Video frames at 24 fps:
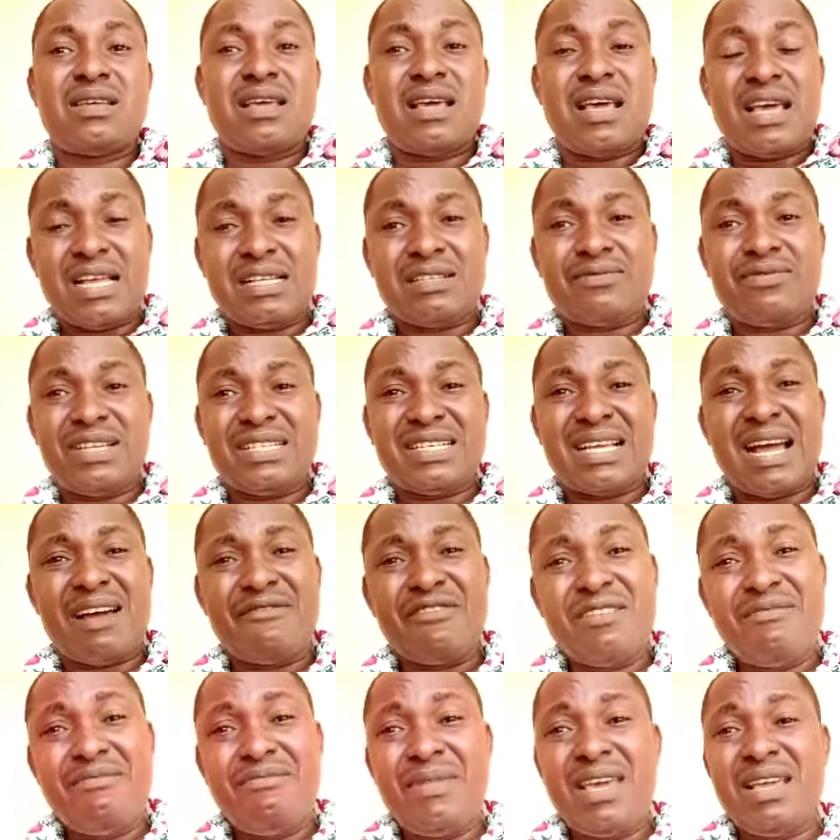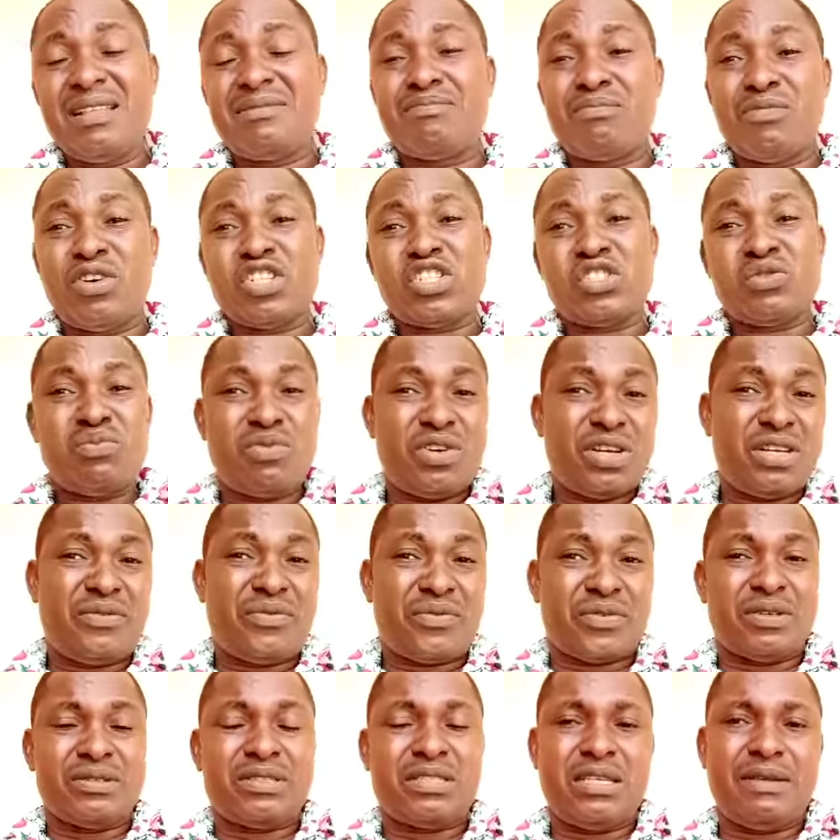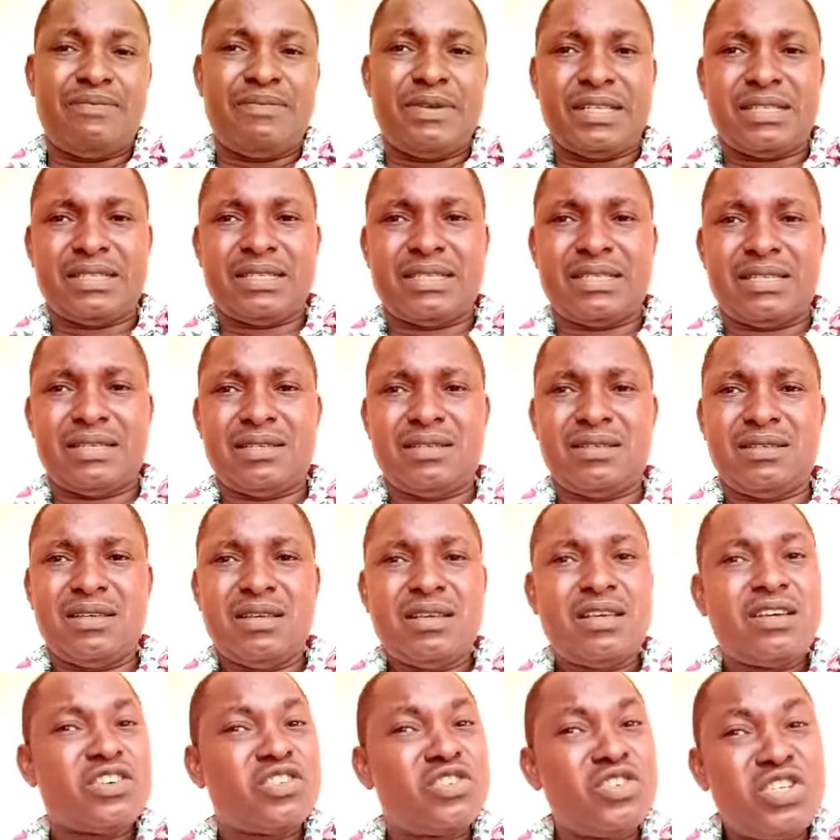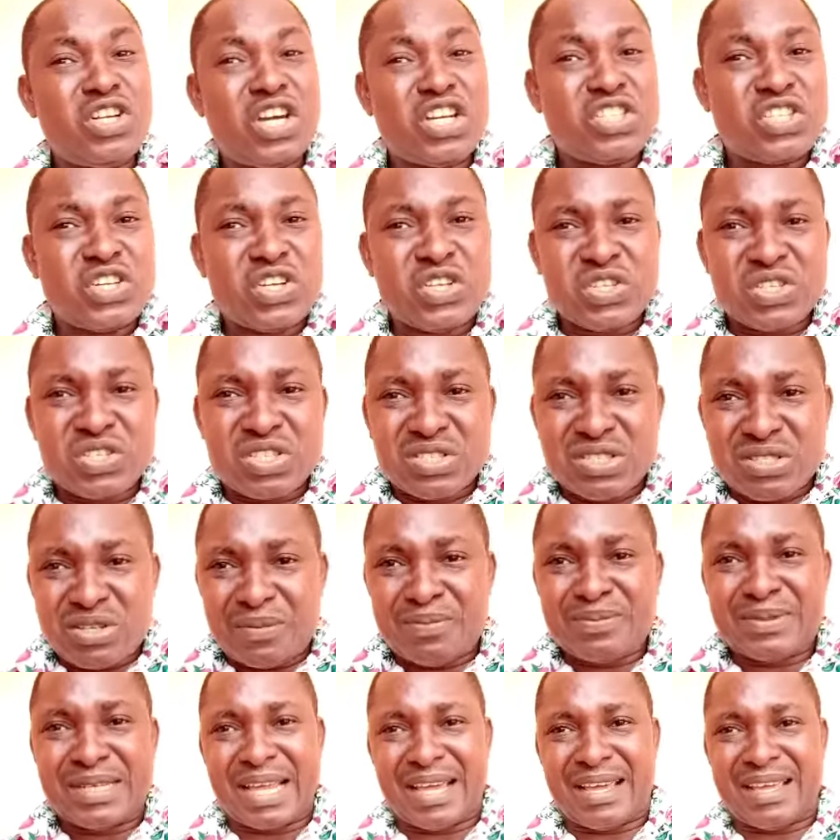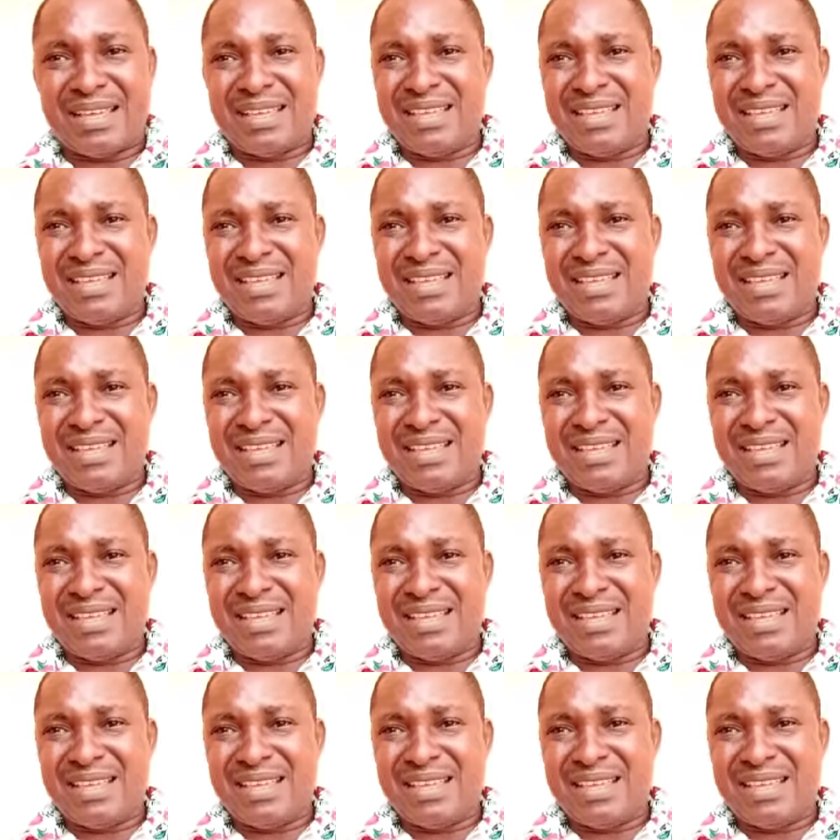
Ace having made much money from TBC, could not just stop there.